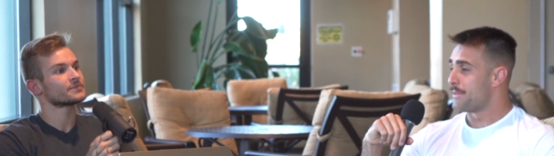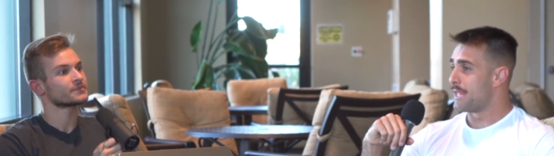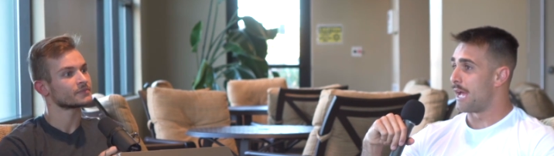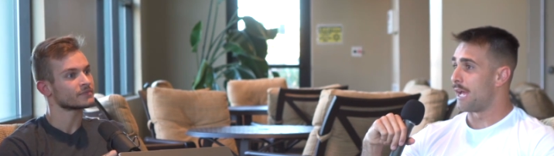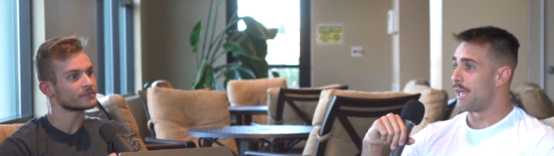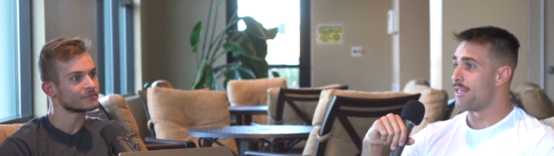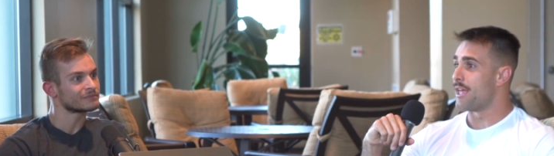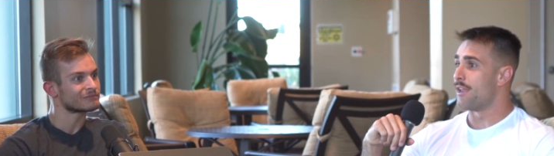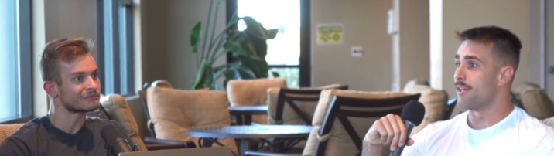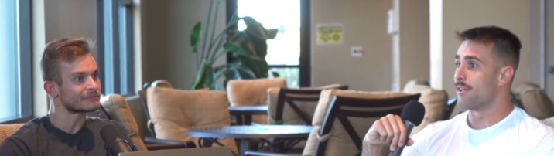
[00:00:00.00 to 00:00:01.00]
Speaker 1: Yeah, and
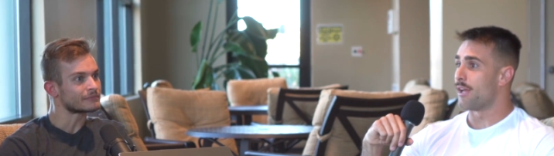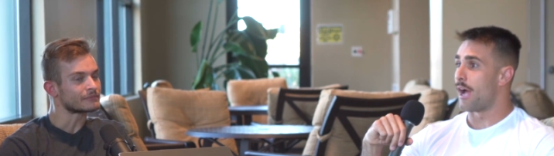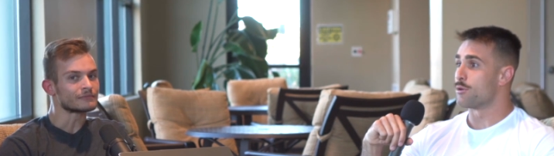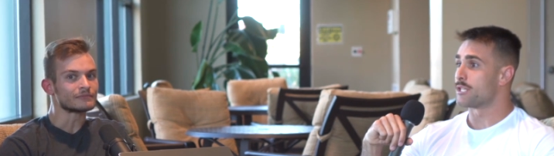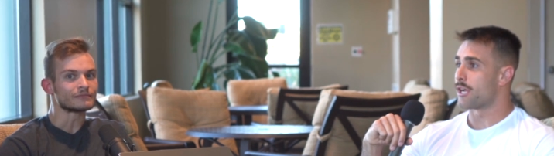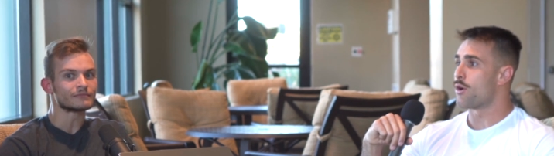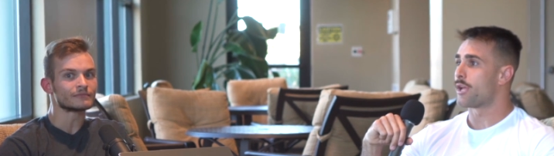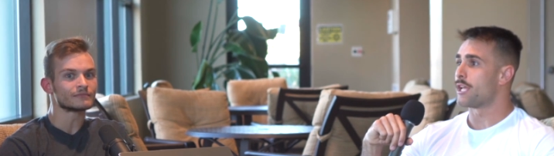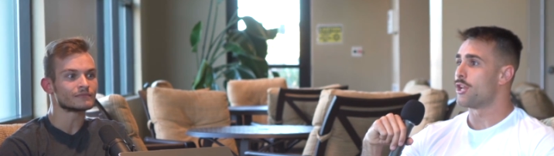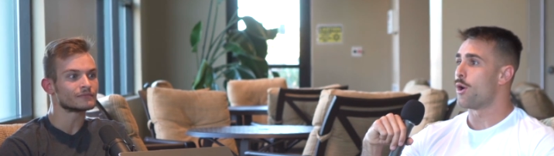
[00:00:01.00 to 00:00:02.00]
then I was like,
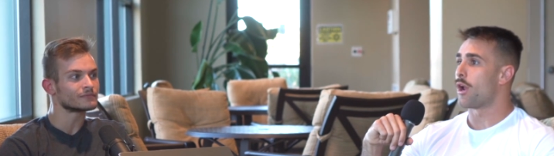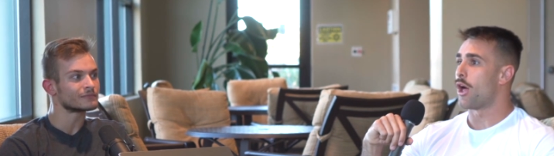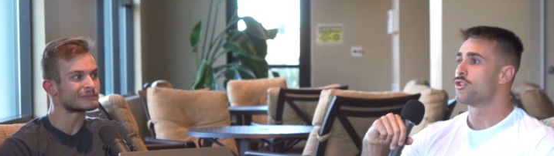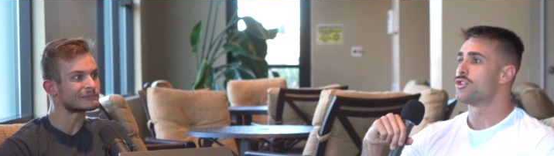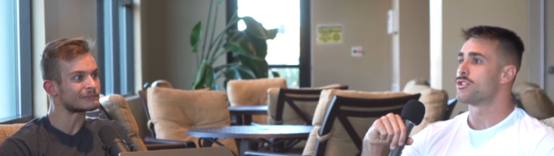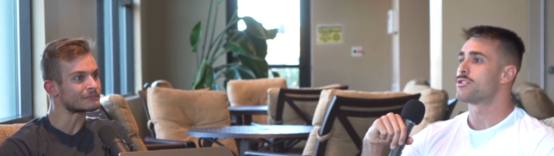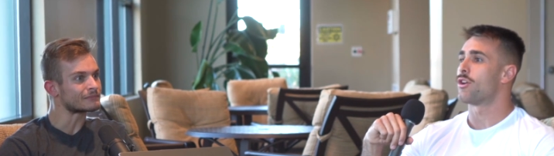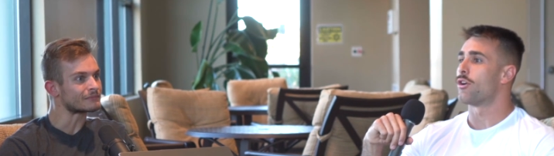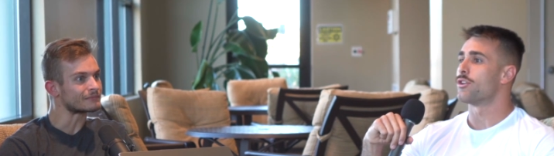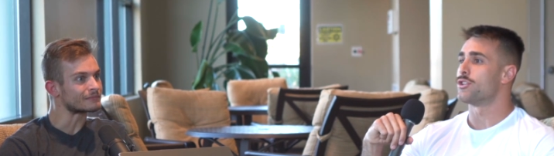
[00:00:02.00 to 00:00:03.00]
okay, you know what? I'll just
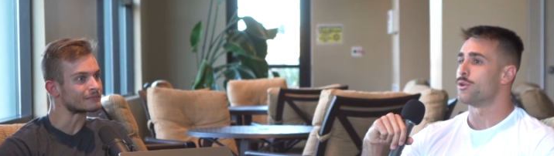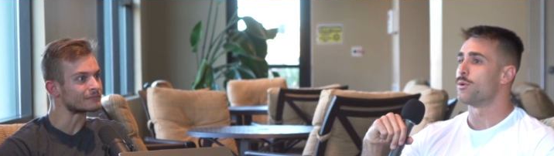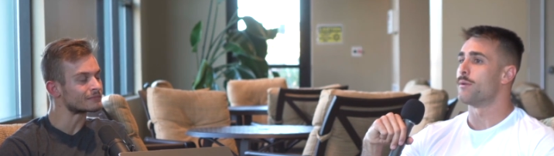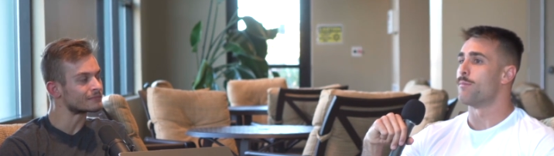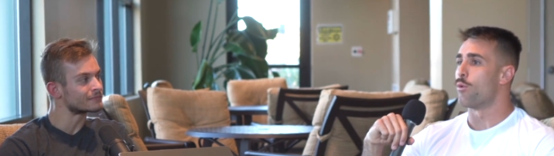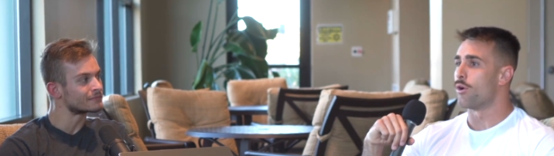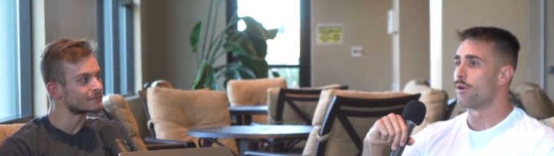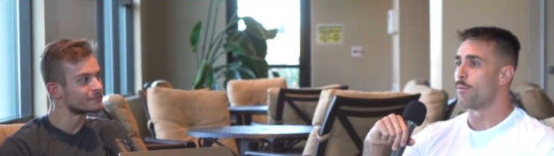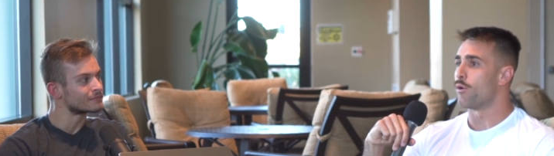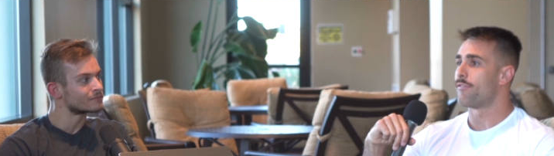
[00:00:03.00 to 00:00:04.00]
start doing more
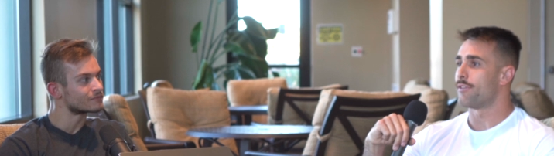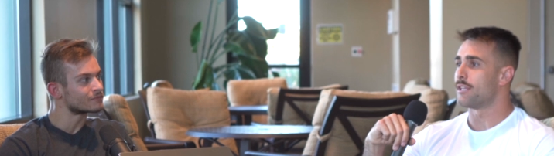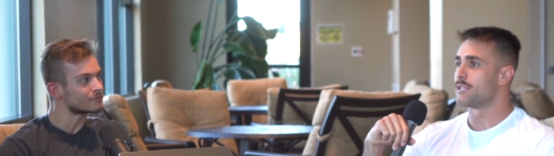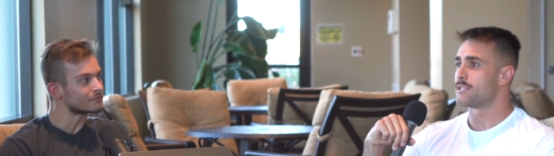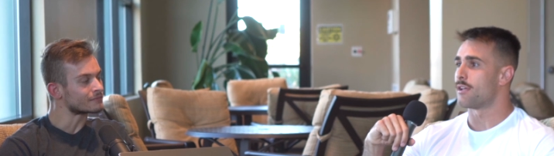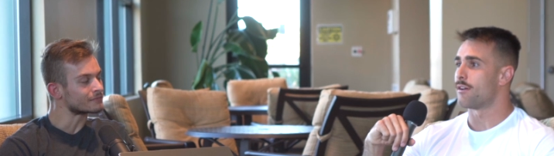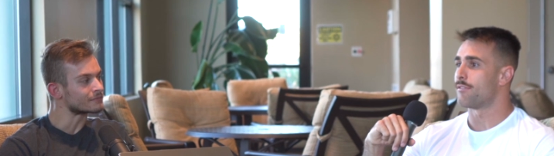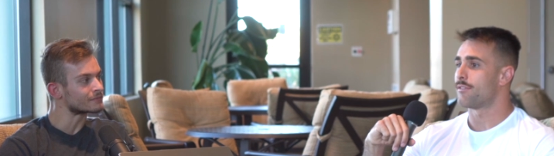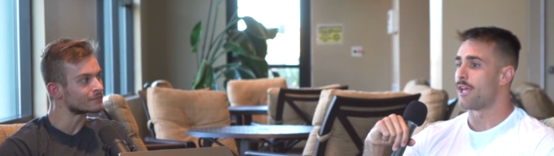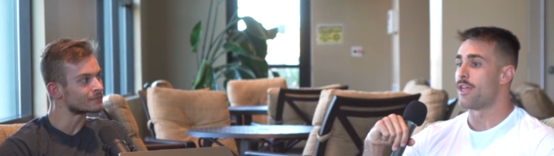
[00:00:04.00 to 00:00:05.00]
and more fitness stuff,
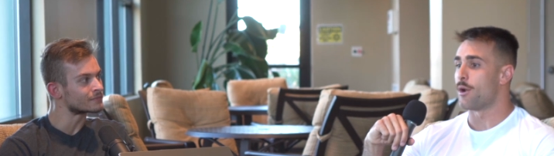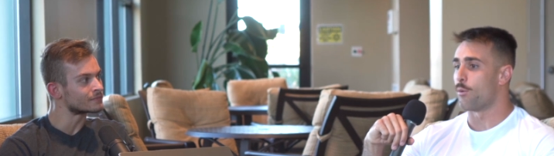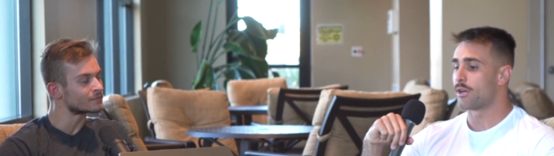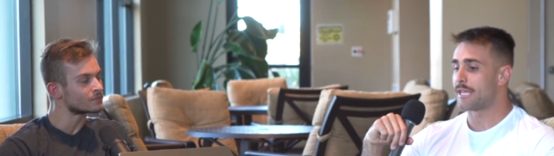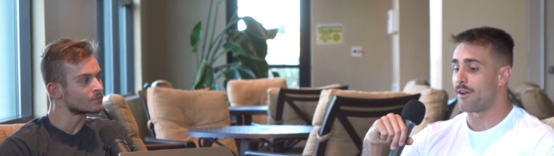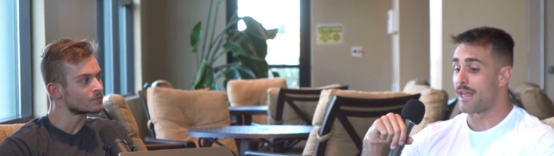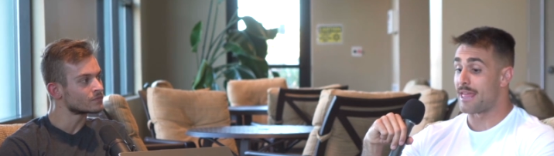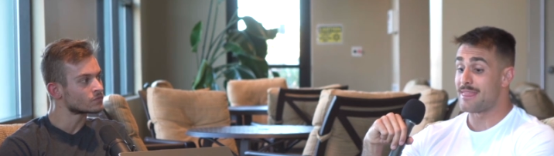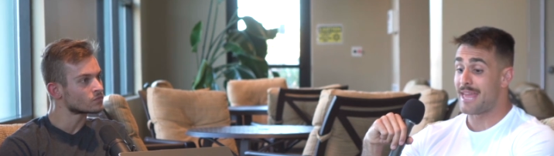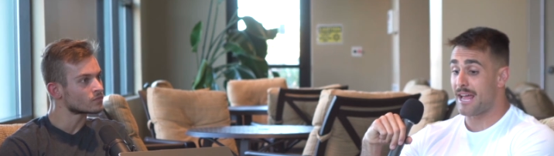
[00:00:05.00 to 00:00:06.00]
and then it worked out.
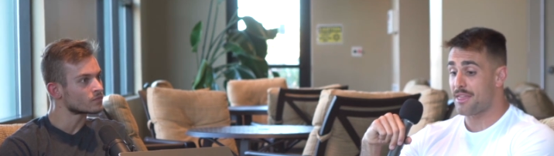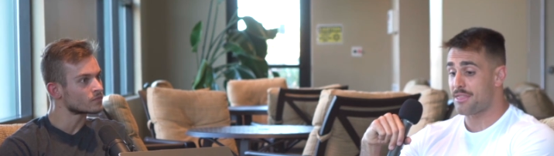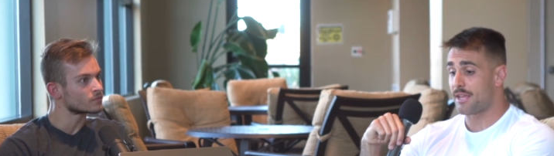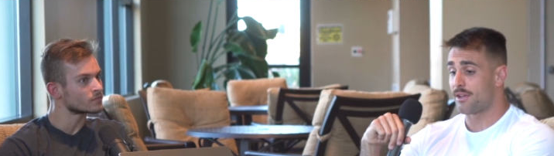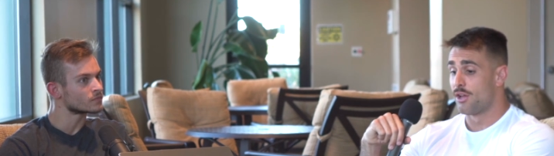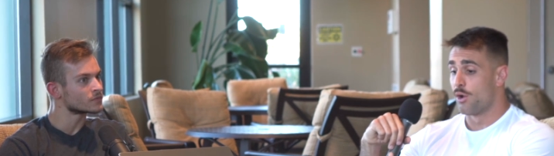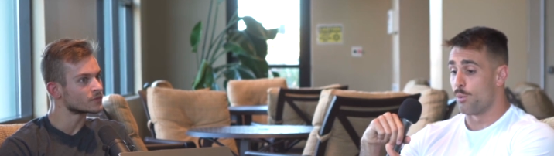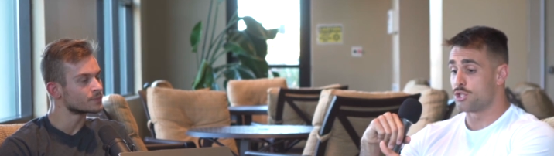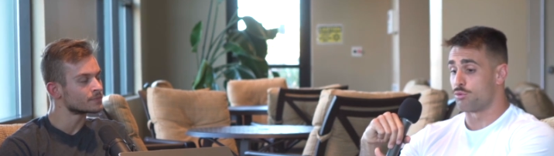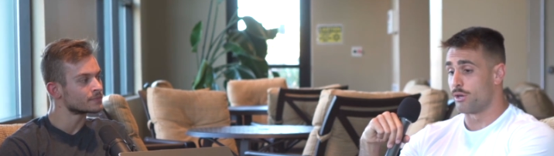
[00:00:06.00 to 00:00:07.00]
And then I think
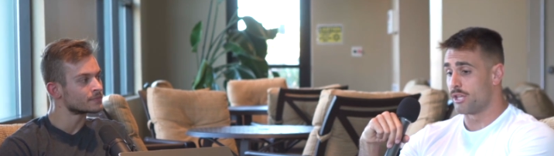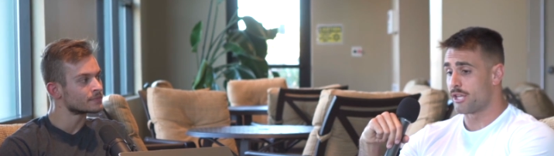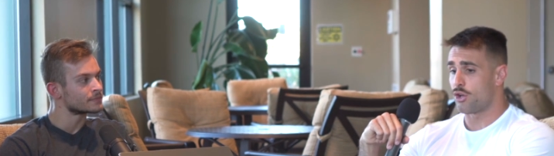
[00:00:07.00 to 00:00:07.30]
what's really